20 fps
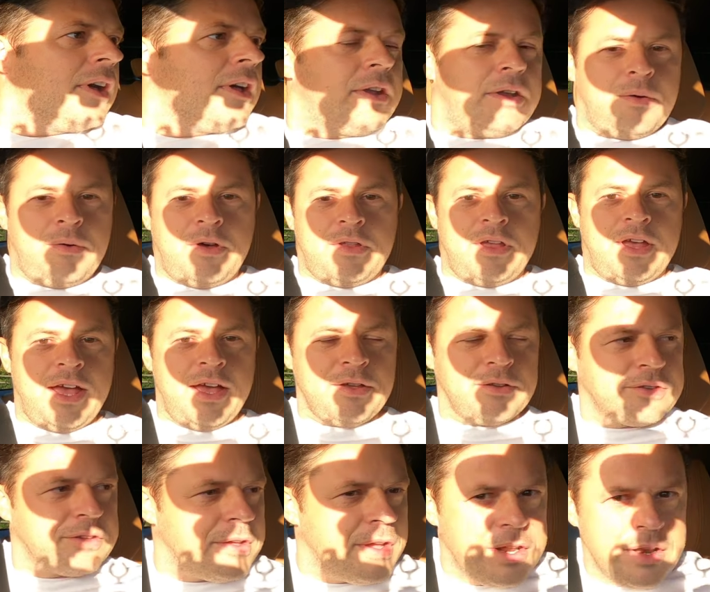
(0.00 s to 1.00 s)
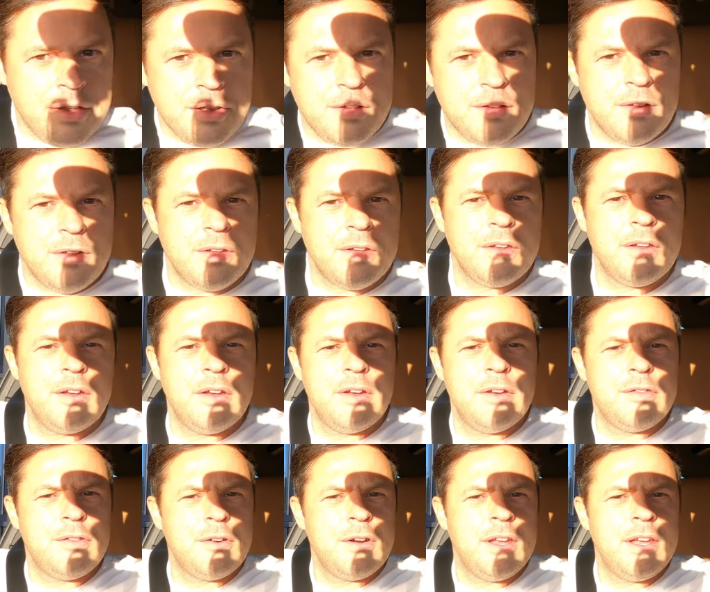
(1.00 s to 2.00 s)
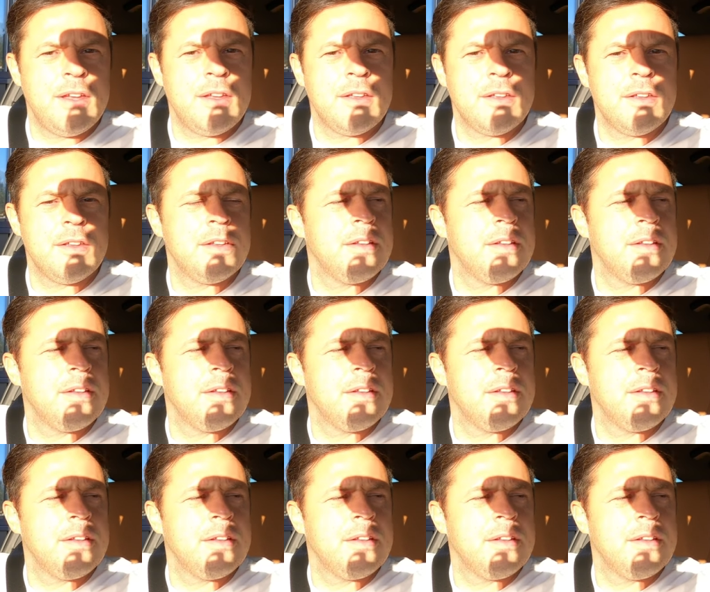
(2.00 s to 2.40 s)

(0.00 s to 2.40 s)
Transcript: don't know what the hell's going on over here.